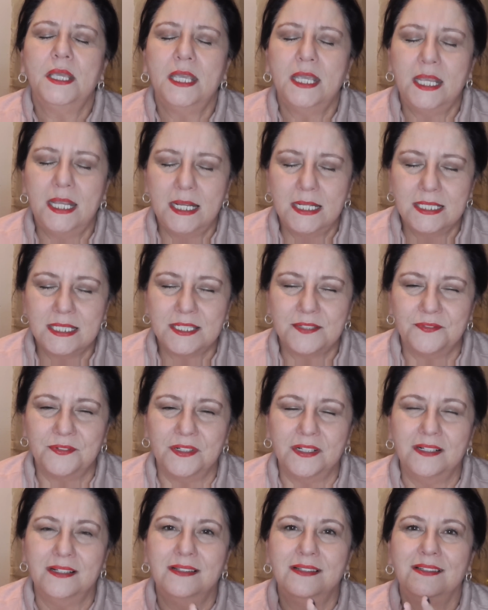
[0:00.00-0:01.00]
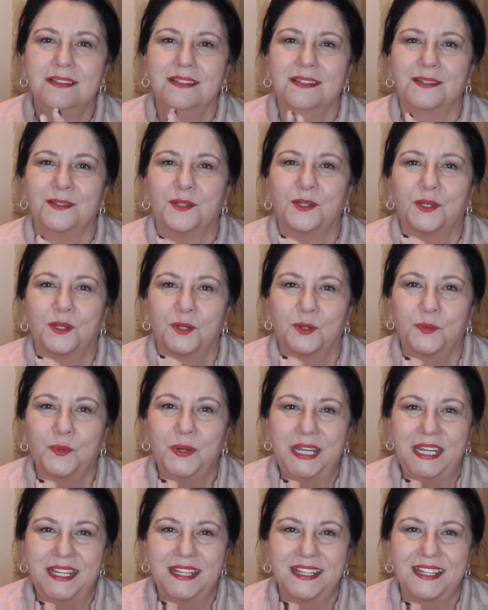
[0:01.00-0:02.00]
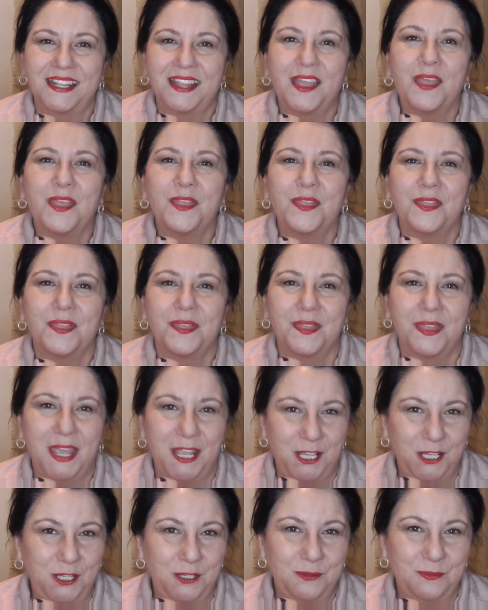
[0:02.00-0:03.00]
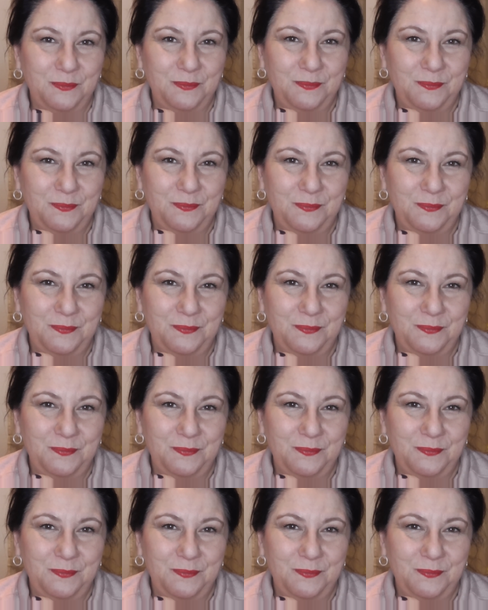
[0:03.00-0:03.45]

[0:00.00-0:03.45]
peaceful week. Thank you.